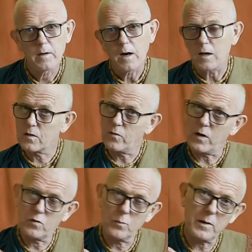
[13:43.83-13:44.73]

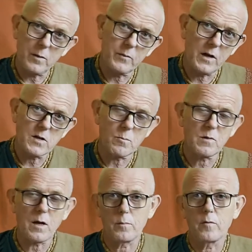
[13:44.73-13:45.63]
Antavattu palamtesham
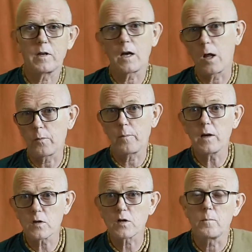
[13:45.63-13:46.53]
tapdavati
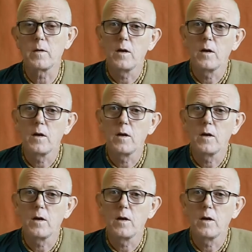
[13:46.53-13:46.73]
albamedasham.